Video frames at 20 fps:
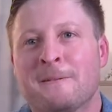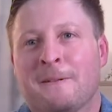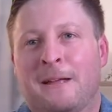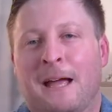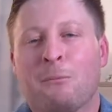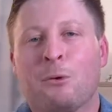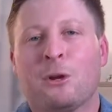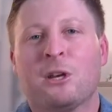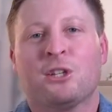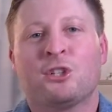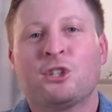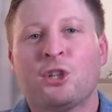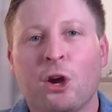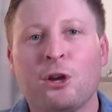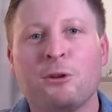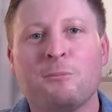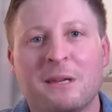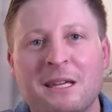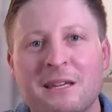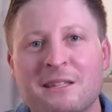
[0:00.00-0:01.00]
And what it
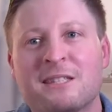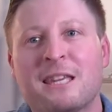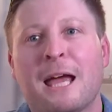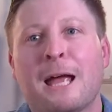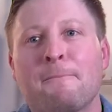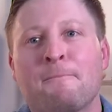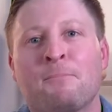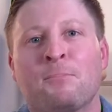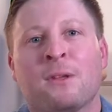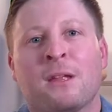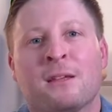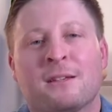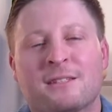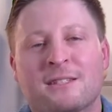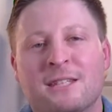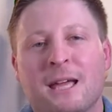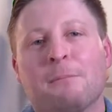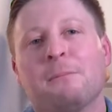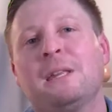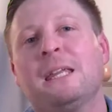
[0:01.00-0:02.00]
showed me is that
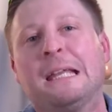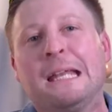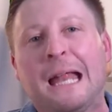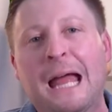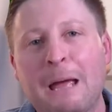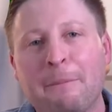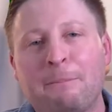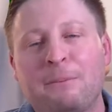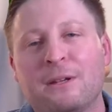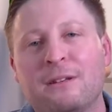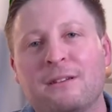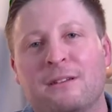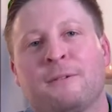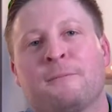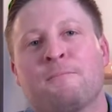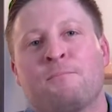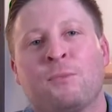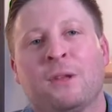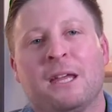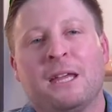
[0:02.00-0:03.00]
something had
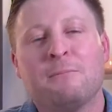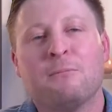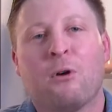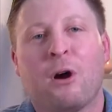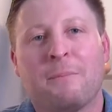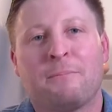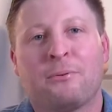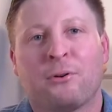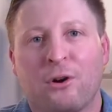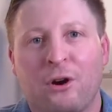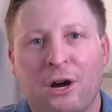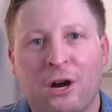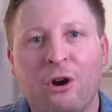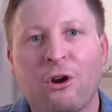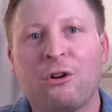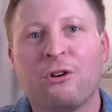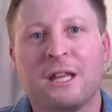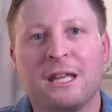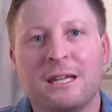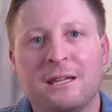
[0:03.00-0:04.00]
happened in my
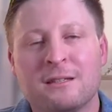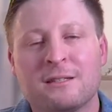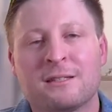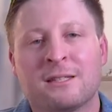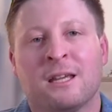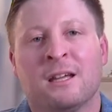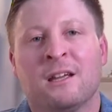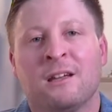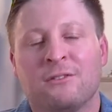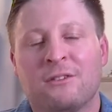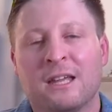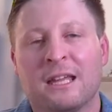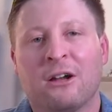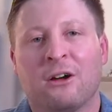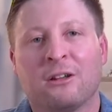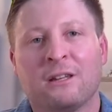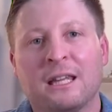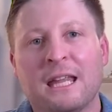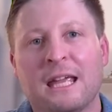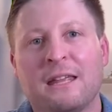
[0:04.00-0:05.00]
priorities that
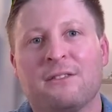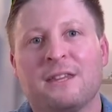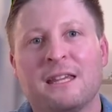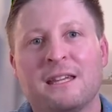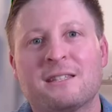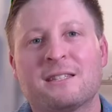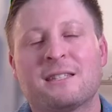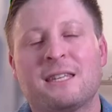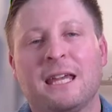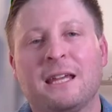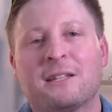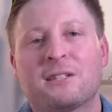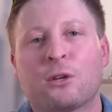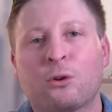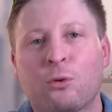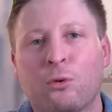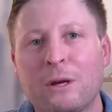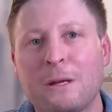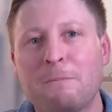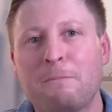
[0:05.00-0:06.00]
I'd let these things
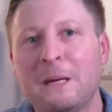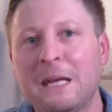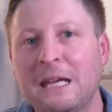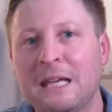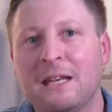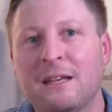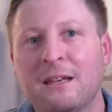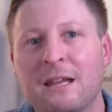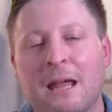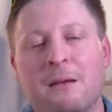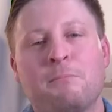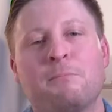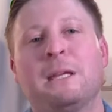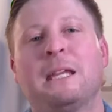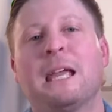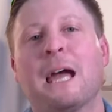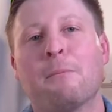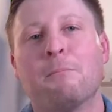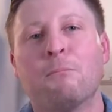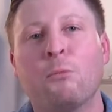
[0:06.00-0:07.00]
creep in and
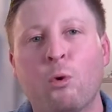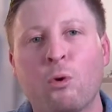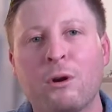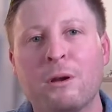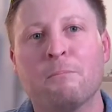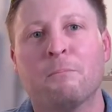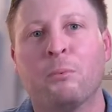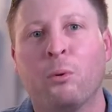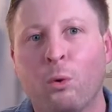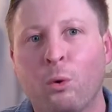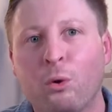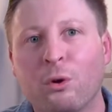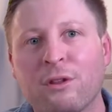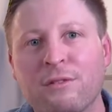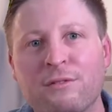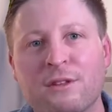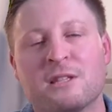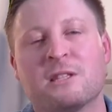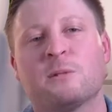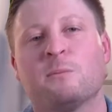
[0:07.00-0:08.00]
become more
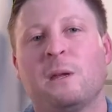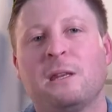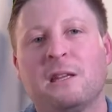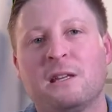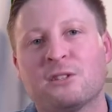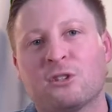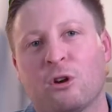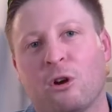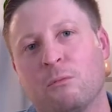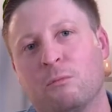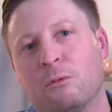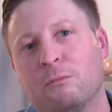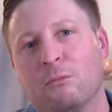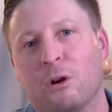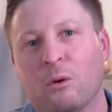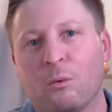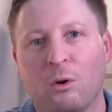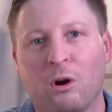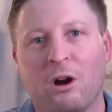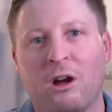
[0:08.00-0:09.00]
important than spending time with
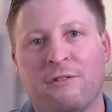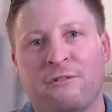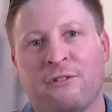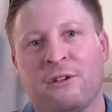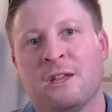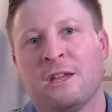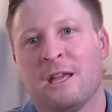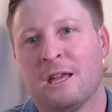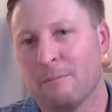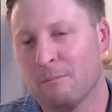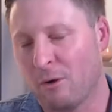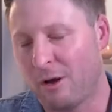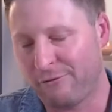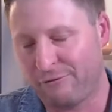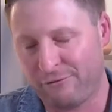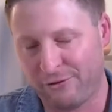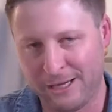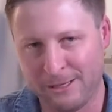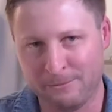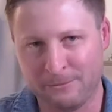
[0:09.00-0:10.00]
my wife and my
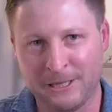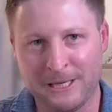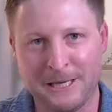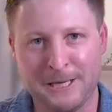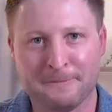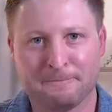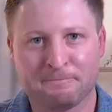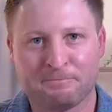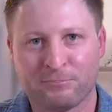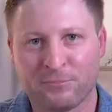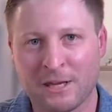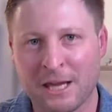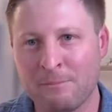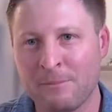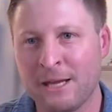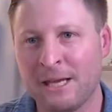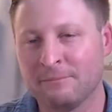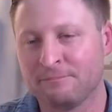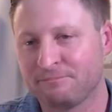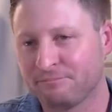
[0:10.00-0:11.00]
family.
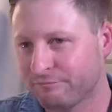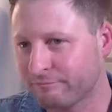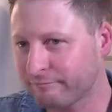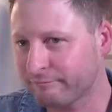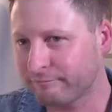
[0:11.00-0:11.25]
Amen.